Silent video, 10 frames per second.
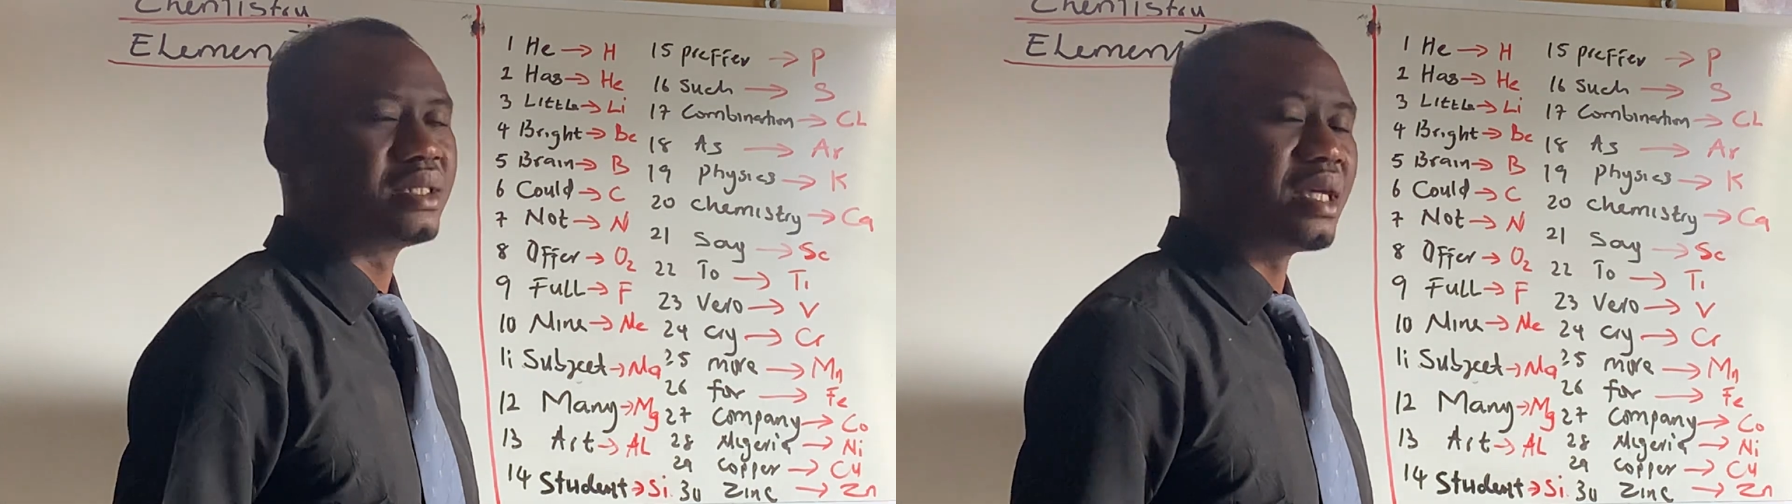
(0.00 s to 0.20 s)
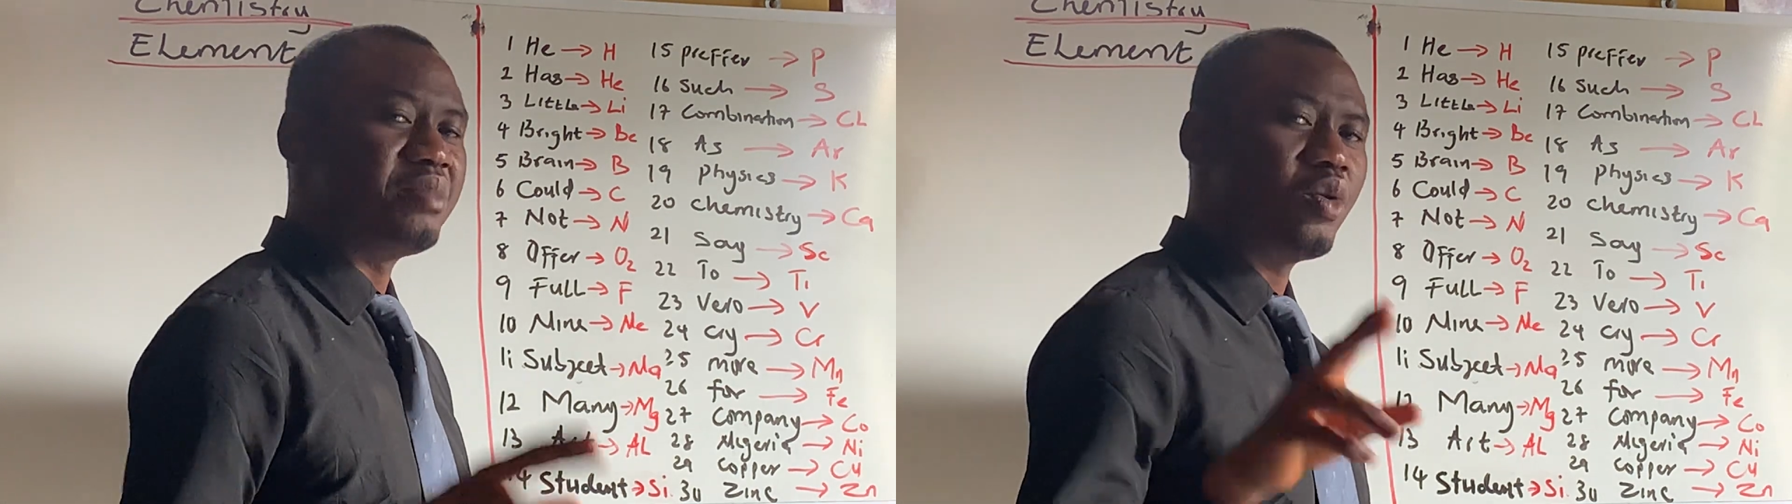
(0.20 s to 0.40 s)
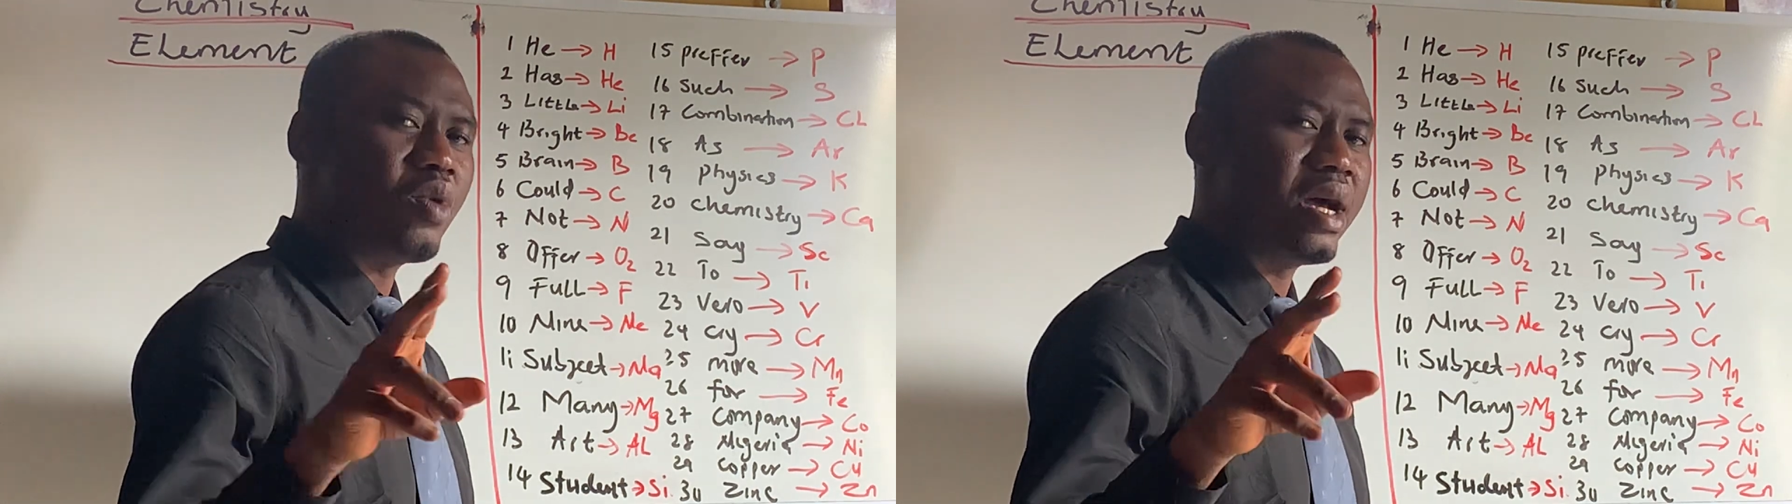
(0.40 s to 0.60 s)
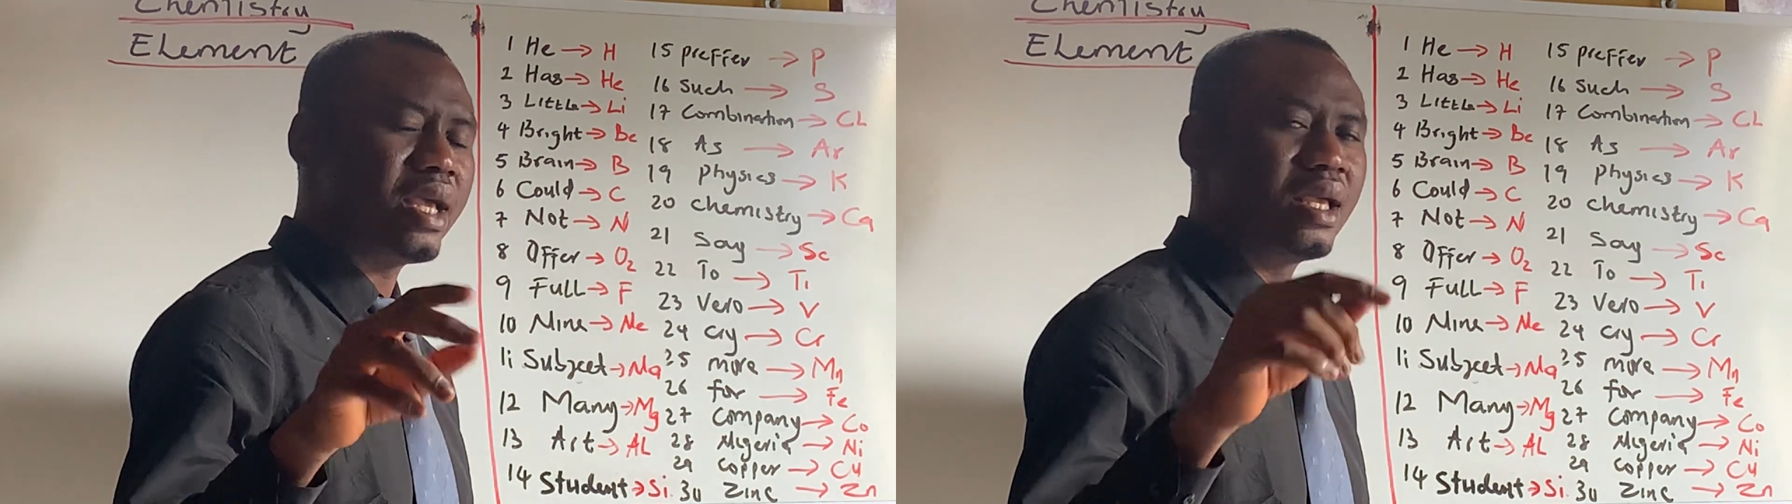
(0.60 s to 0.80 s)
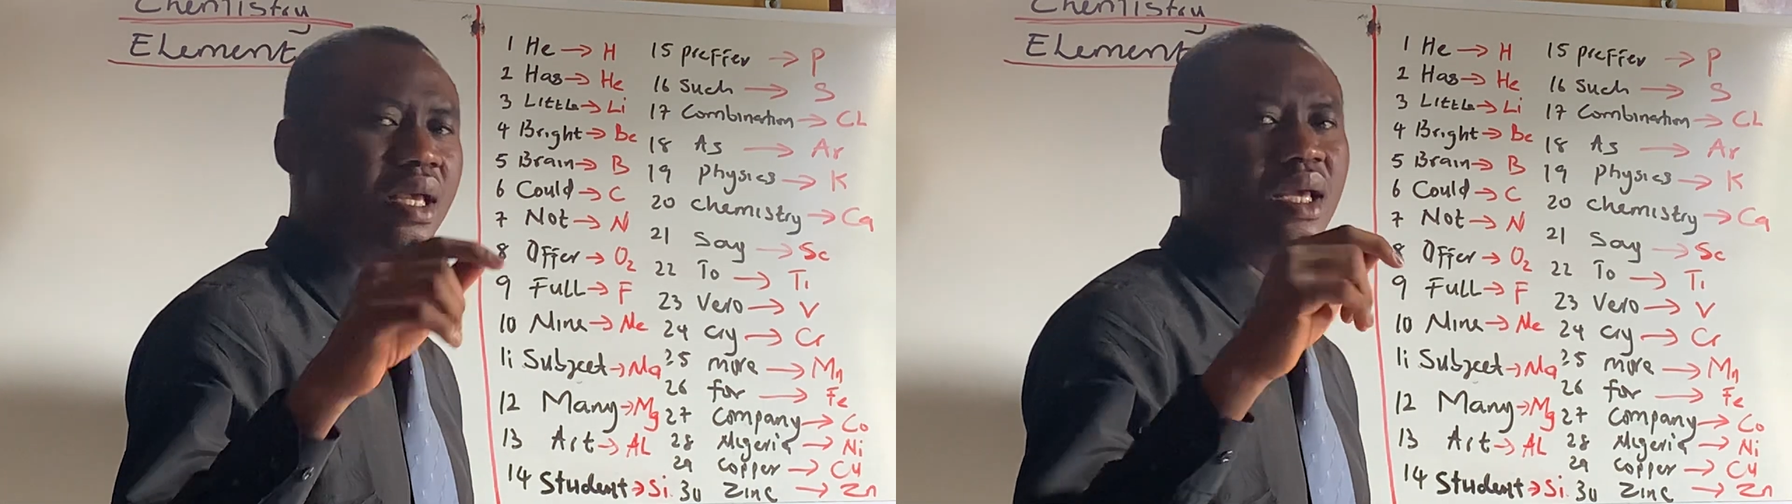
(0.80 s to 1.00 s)
And meanwhile,
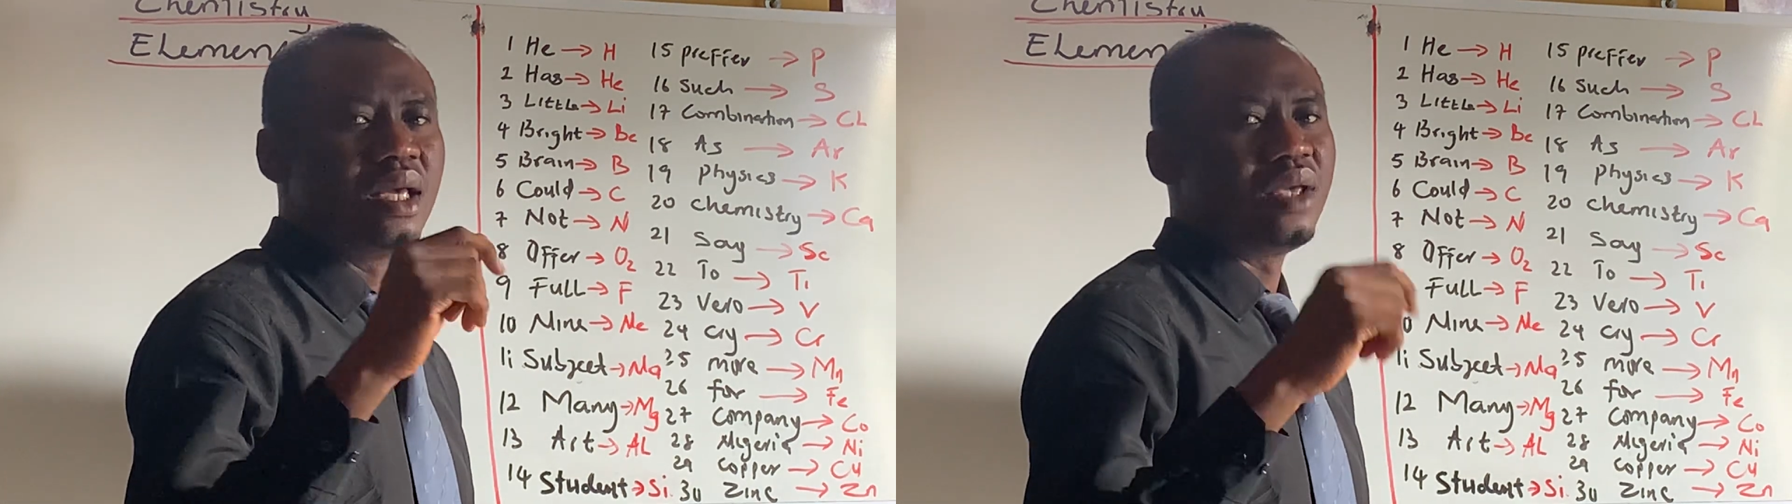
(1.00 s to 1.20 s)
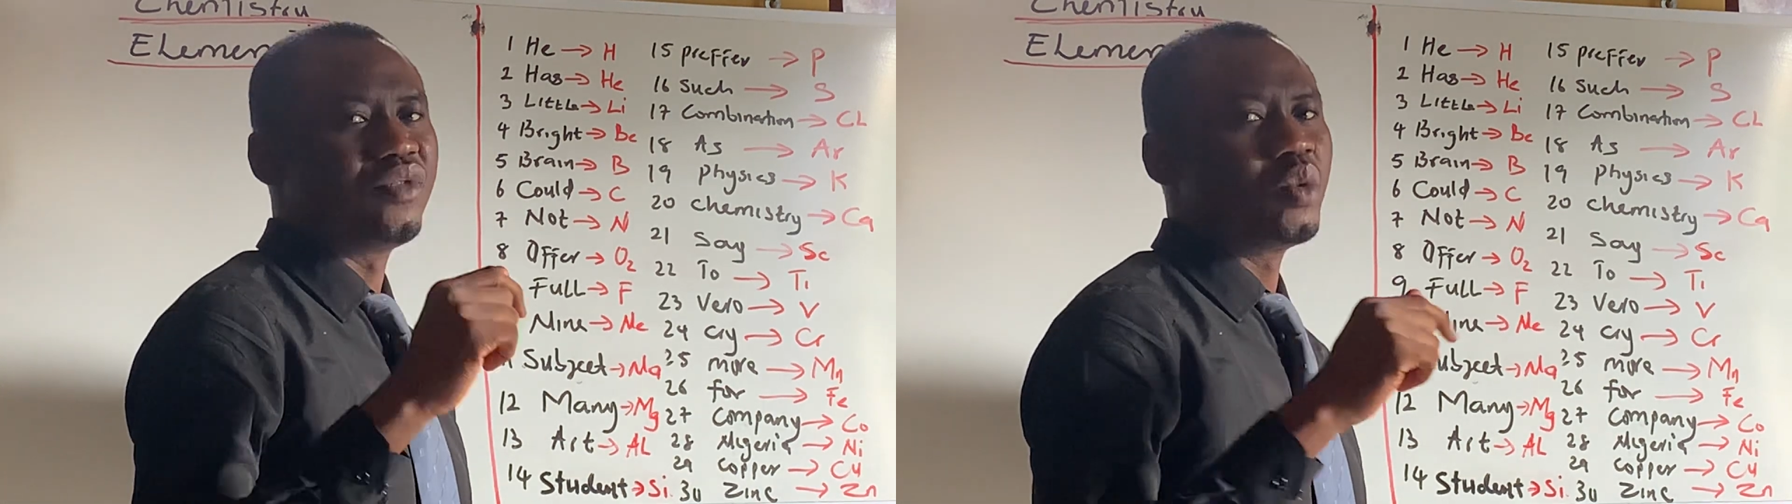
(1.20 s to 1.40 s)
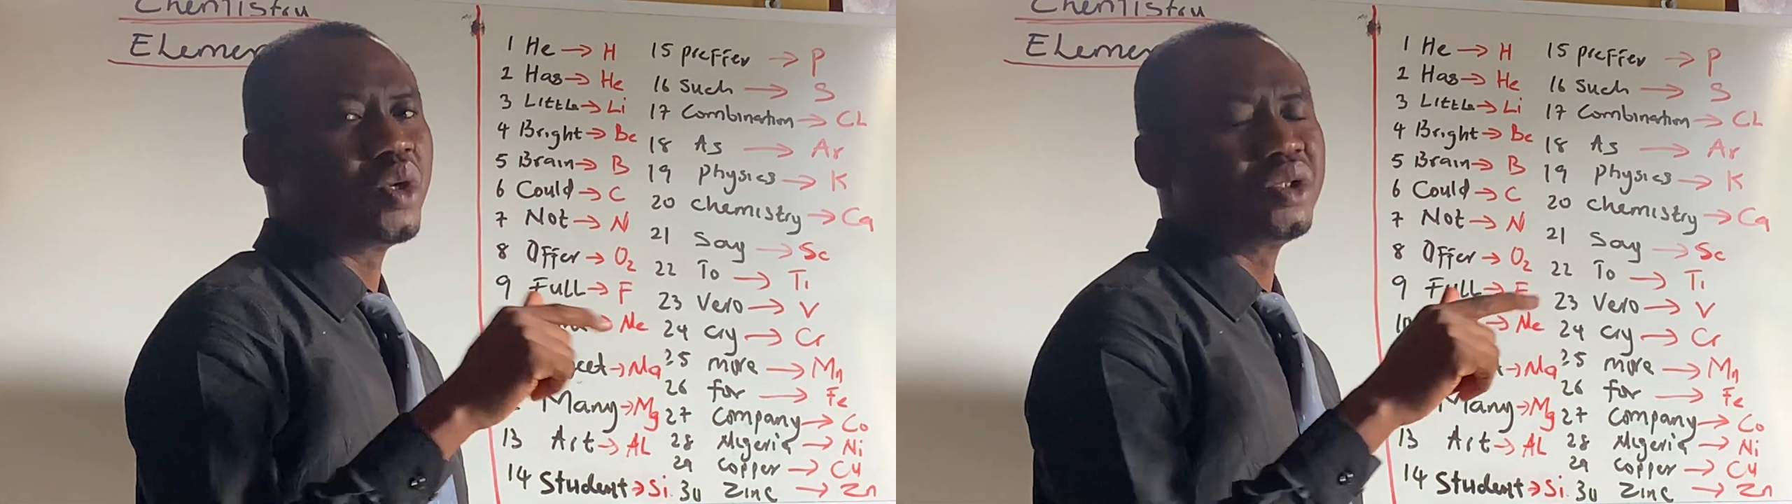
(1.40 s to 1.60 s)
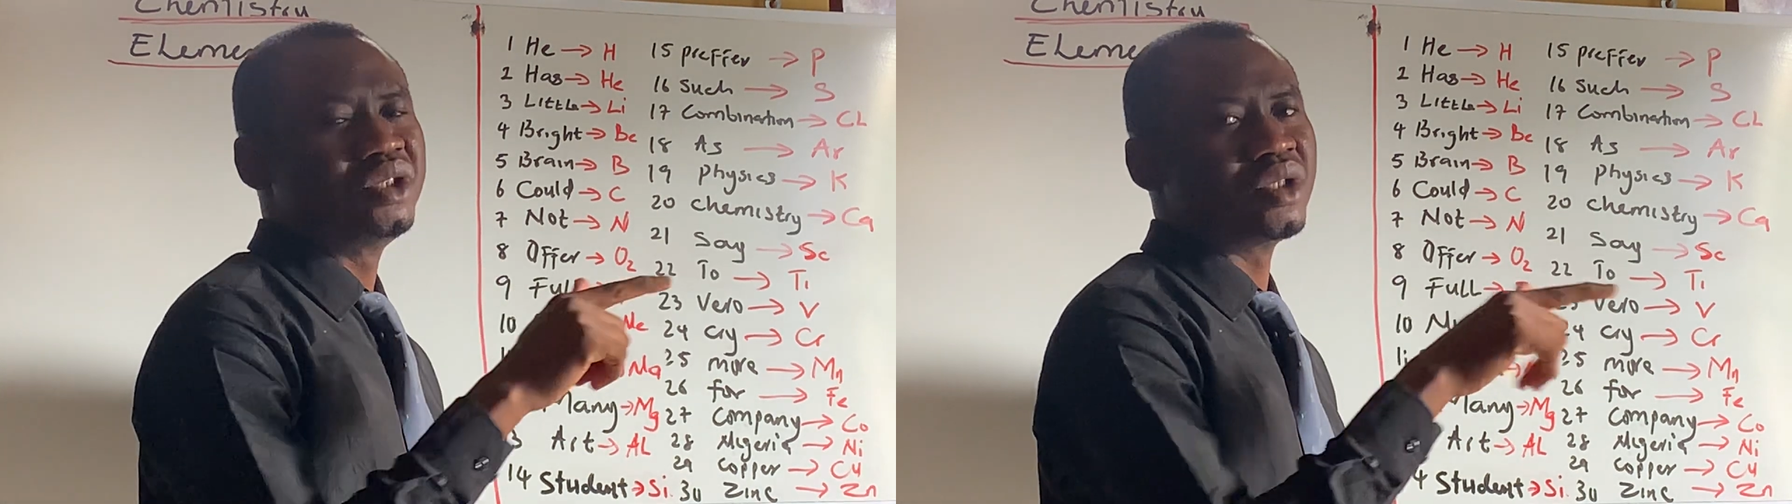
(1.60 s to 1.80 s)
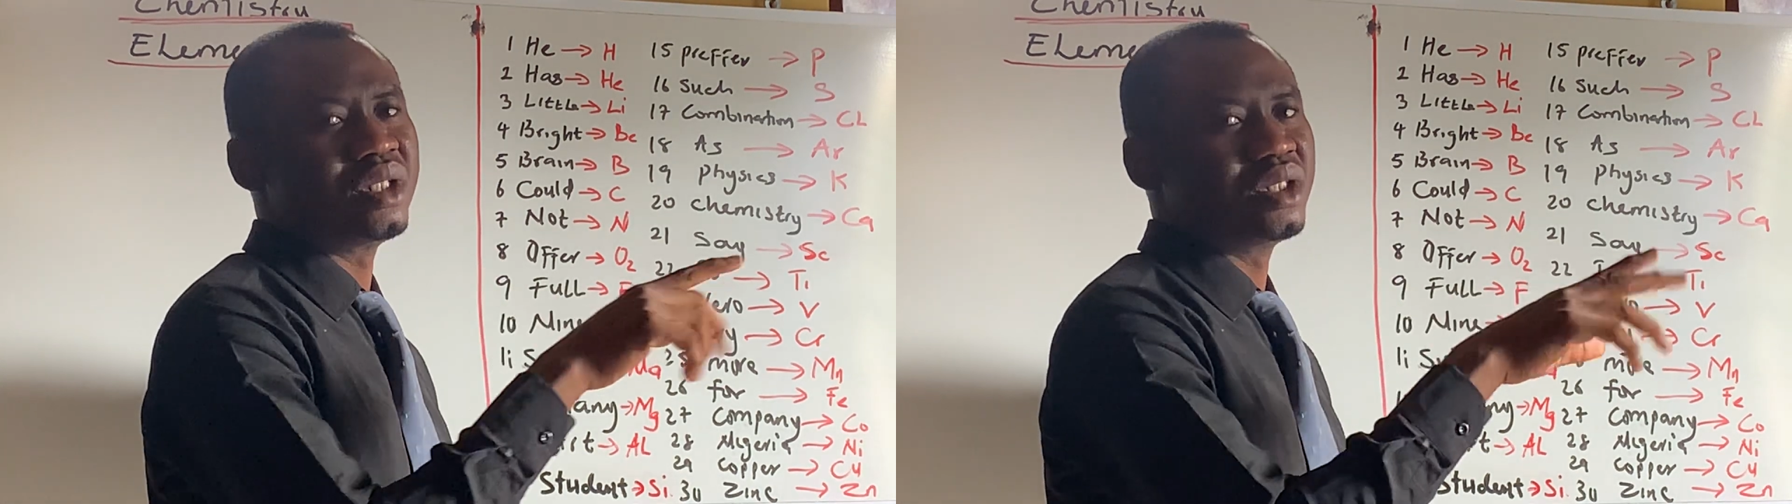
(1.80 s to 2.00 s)
if you want to
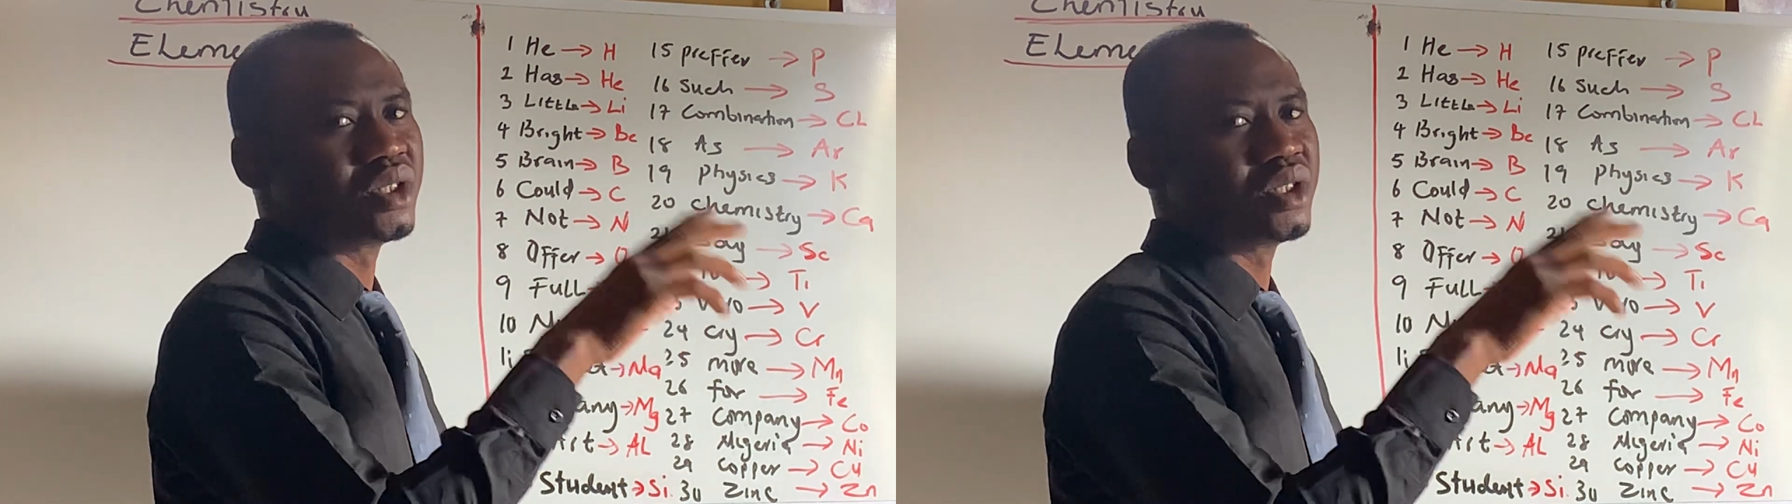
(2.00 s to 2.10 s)
journey